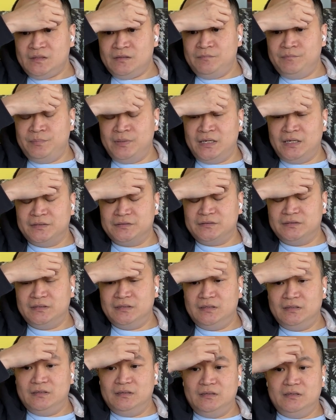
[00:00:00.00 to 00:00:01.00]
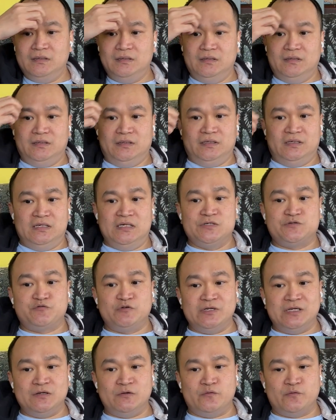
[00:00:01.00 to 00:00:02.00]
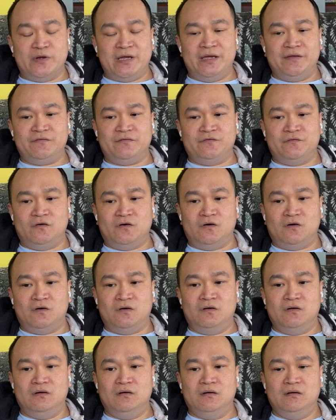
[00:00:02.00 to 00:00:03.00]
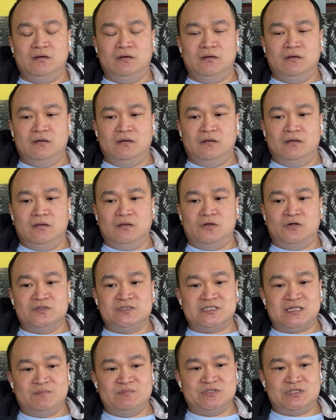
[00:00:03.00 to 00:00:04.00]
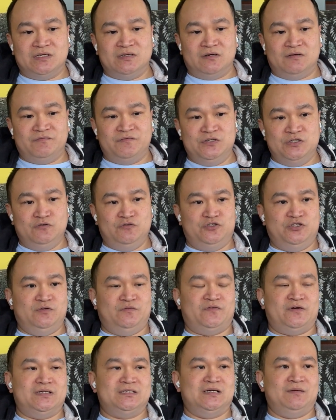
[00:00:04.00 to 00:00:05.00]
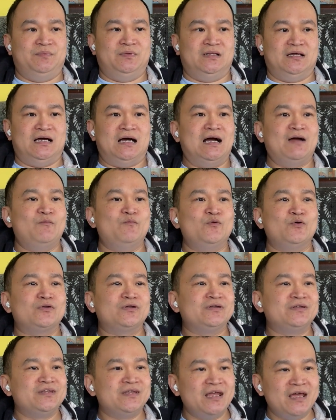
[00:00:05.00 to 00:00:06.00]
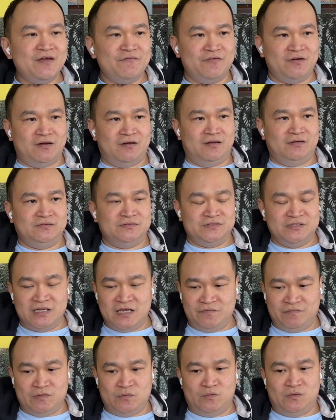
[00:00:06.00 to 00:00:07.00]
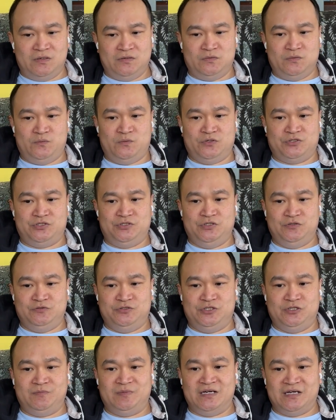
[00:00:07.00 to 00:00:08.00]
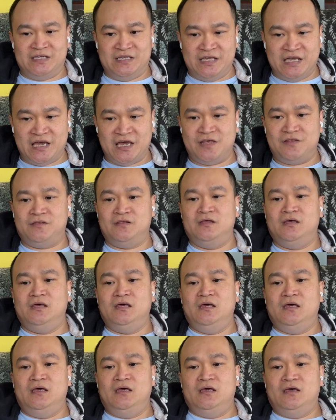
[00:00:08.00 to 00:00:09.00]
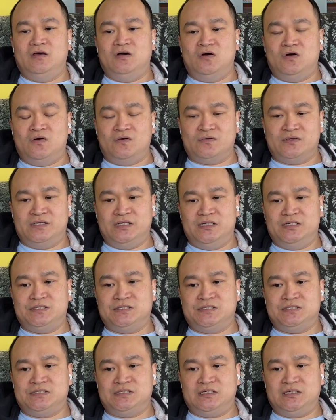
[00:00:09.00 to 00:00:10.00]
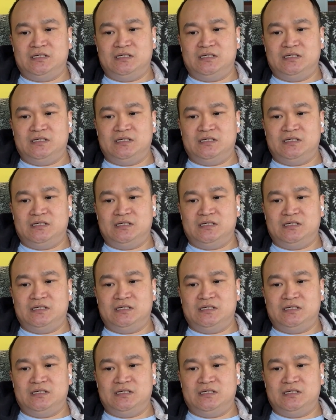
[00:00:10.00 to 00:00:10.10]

But it's really great for consumption of YouTube. For example, I would never want to watch YouTube again on this